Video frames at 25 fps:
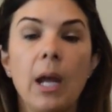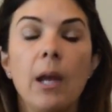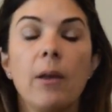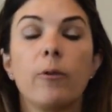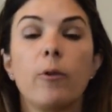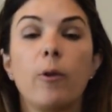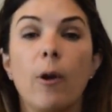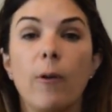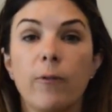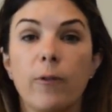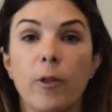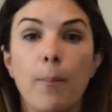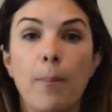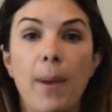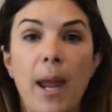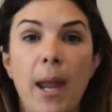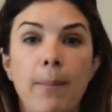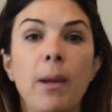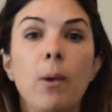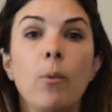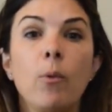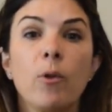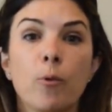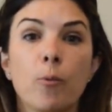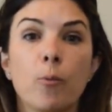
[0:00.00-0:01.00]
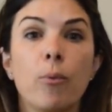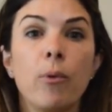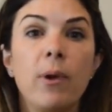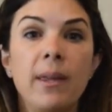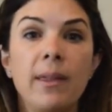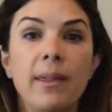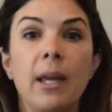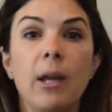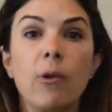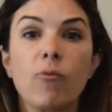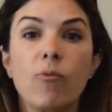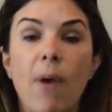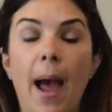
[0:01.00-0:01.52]
So if the baby was
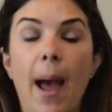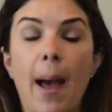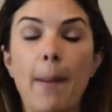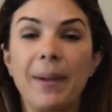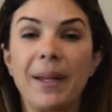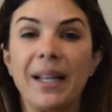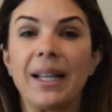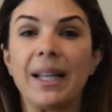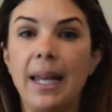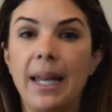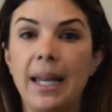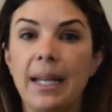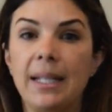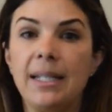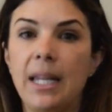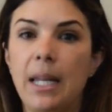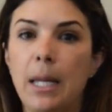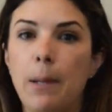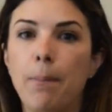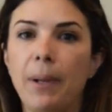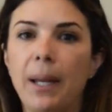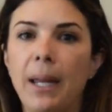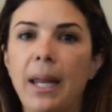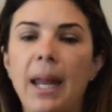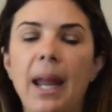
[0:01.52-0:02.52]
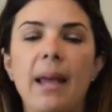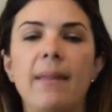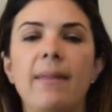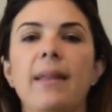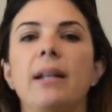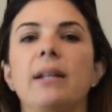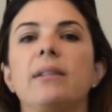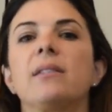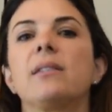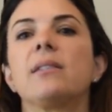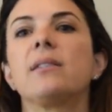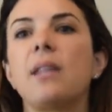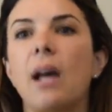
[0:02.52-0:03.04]
breathing rapidly and deeply and
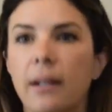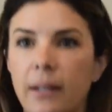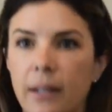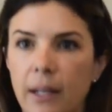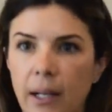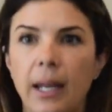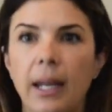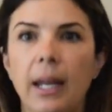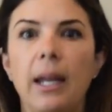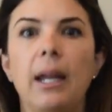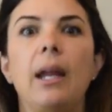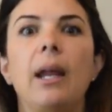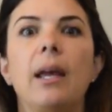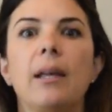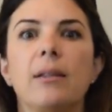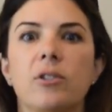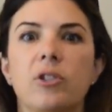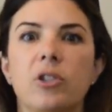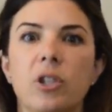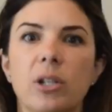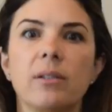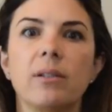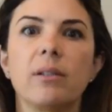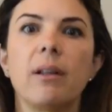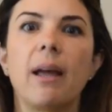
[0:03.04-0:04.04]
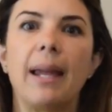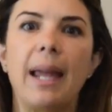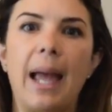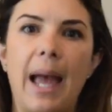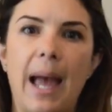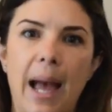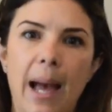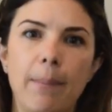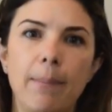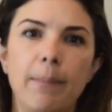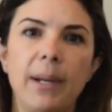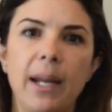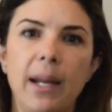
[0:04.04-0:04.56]
then suddenly is just like
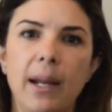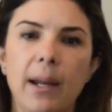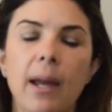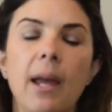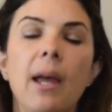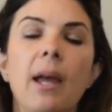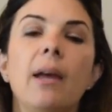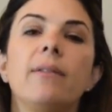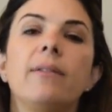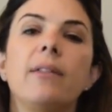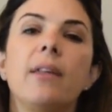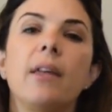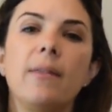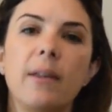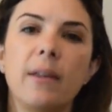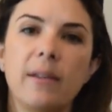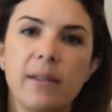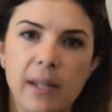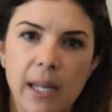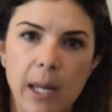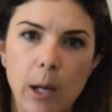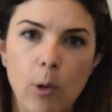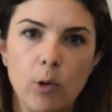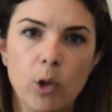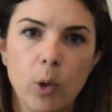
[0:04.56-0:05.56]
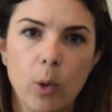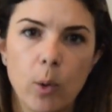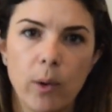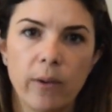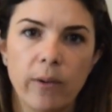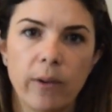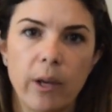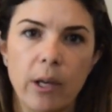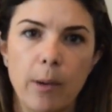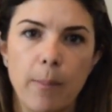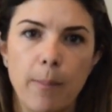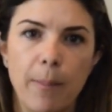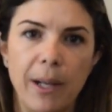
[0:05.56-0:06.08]
apneic, then the CO2
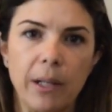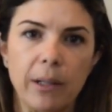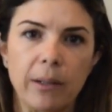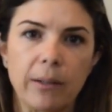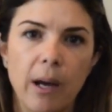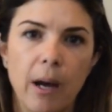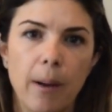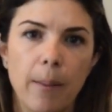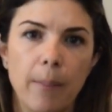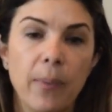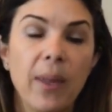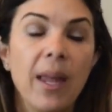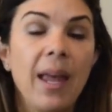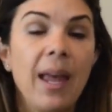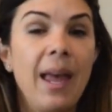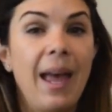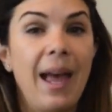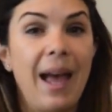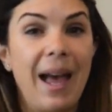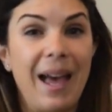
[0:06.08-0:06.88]
is going to build up.